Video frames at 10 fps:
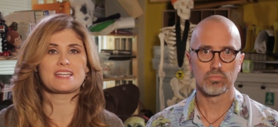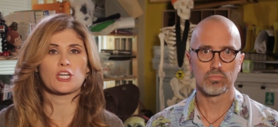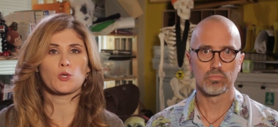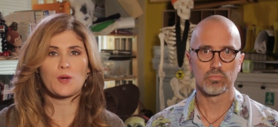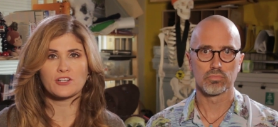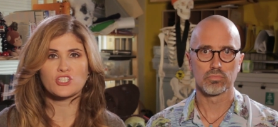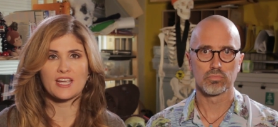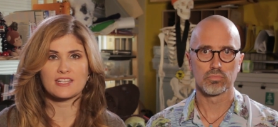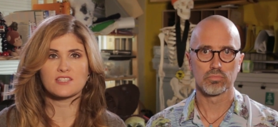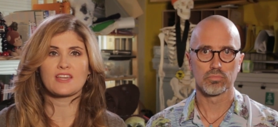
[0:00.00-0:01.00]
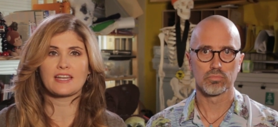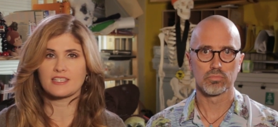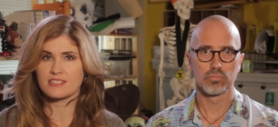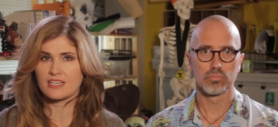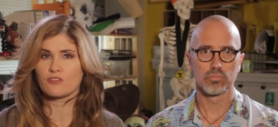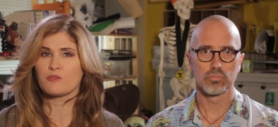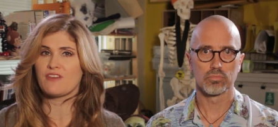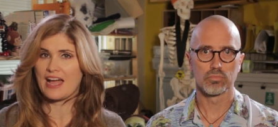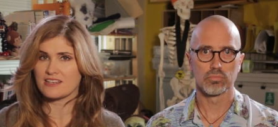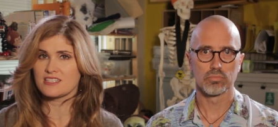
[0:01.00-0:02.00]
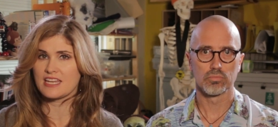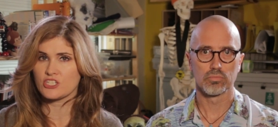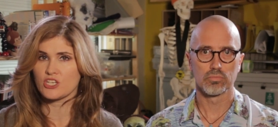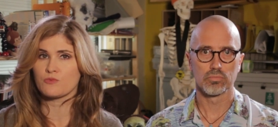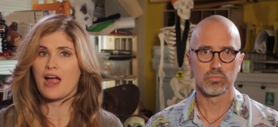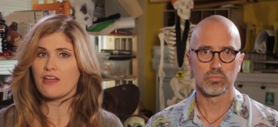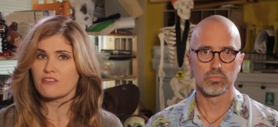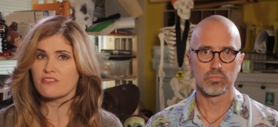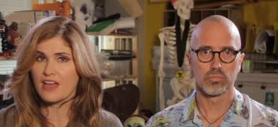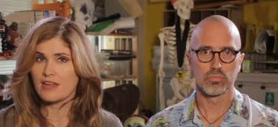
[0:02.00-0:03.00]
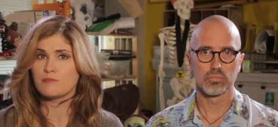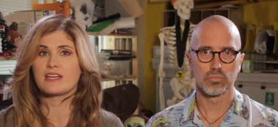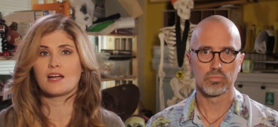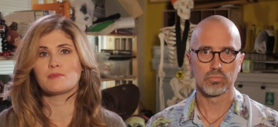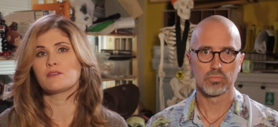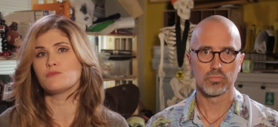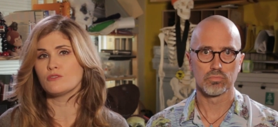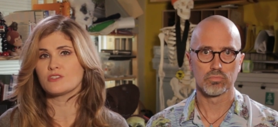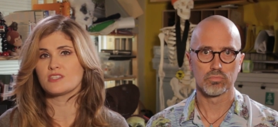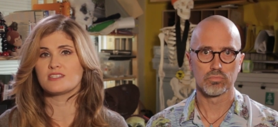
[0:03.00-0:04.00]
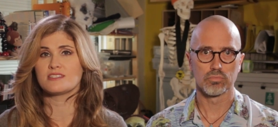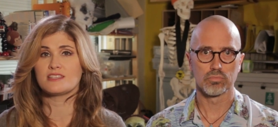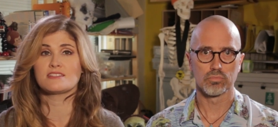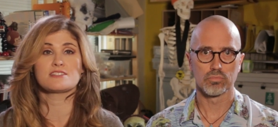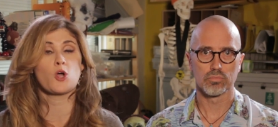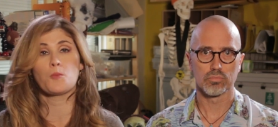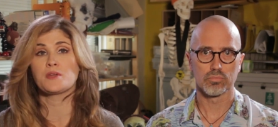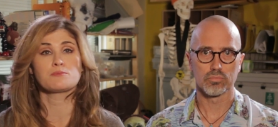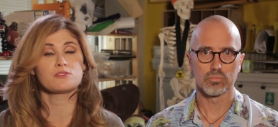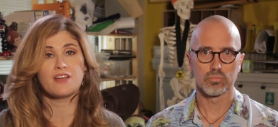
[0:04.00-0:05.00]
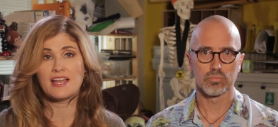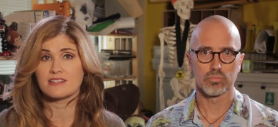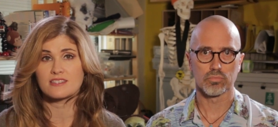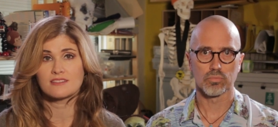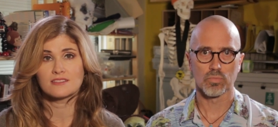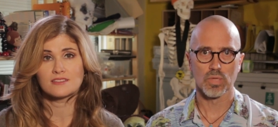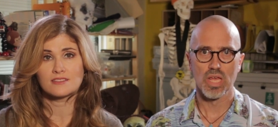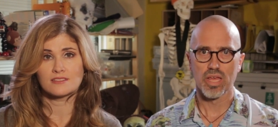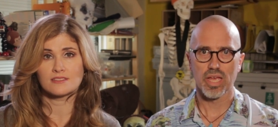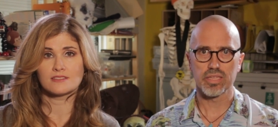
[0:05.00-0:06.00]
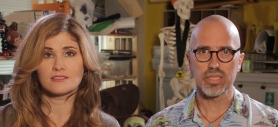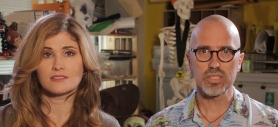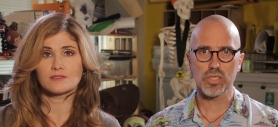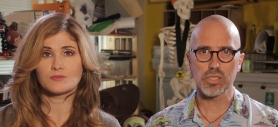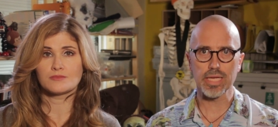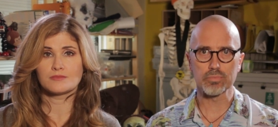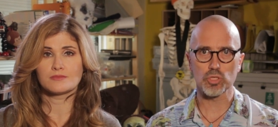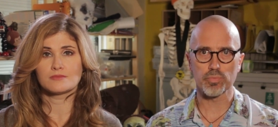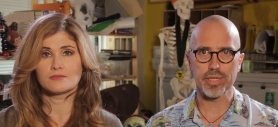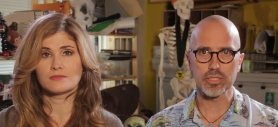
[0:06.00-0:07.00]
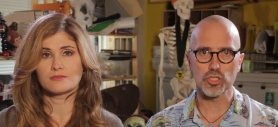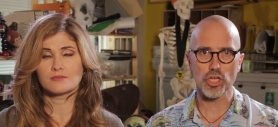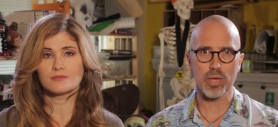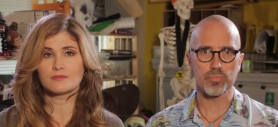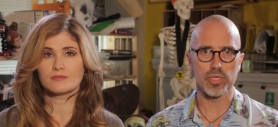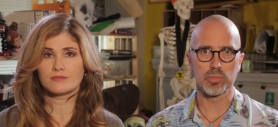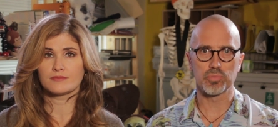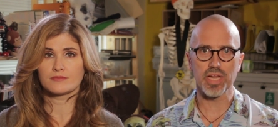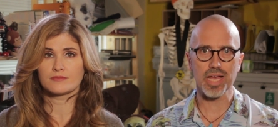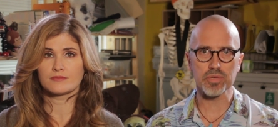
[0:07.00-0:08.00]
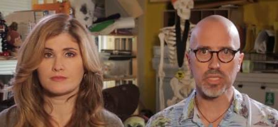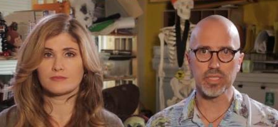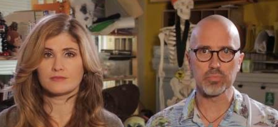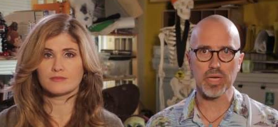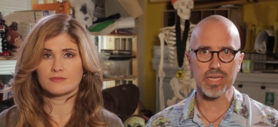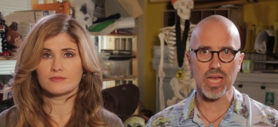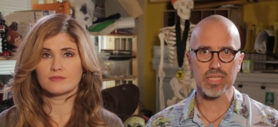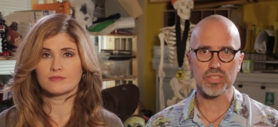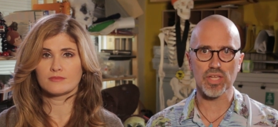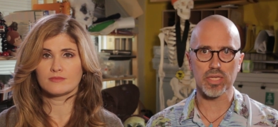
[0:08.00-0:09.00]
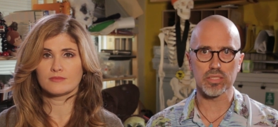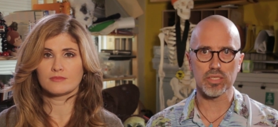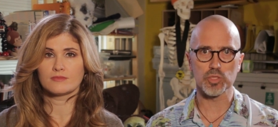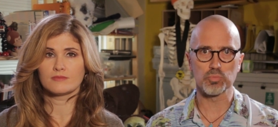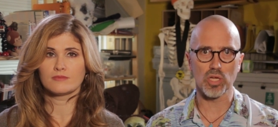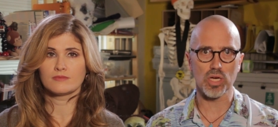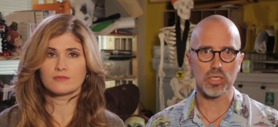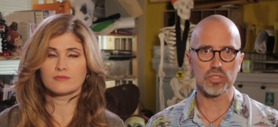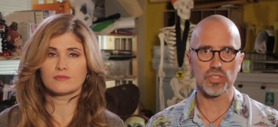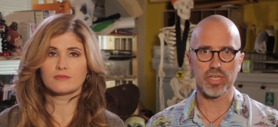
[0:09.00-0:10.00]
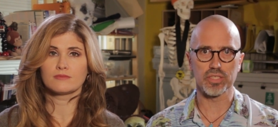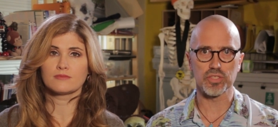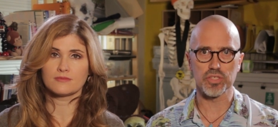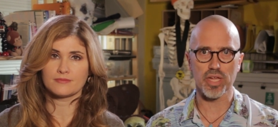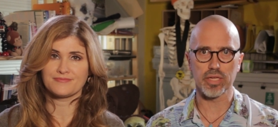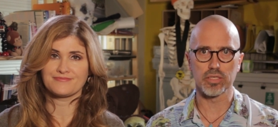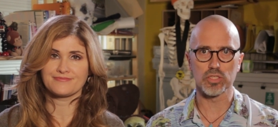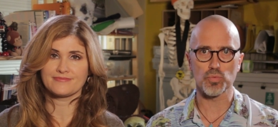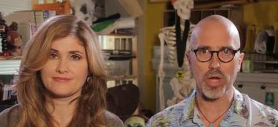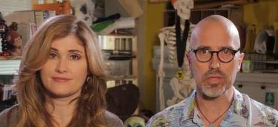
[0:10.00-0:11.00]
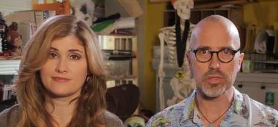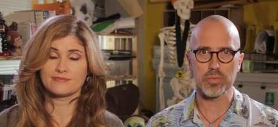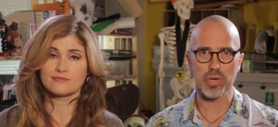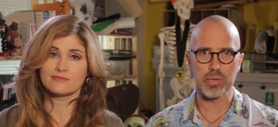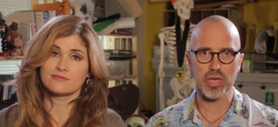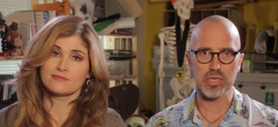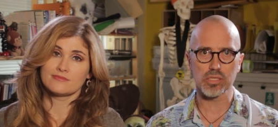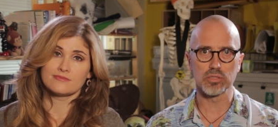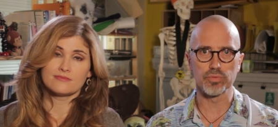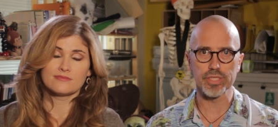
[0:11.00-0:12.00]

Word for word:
Speaker 1: stand a greater chance of getting sick from the vaccination rather than becoming immune to the disease it's hoping to prevent.
Speaker 2: And these claims are being championed predominantly by non scientist bloggers and entertainers rather than by medical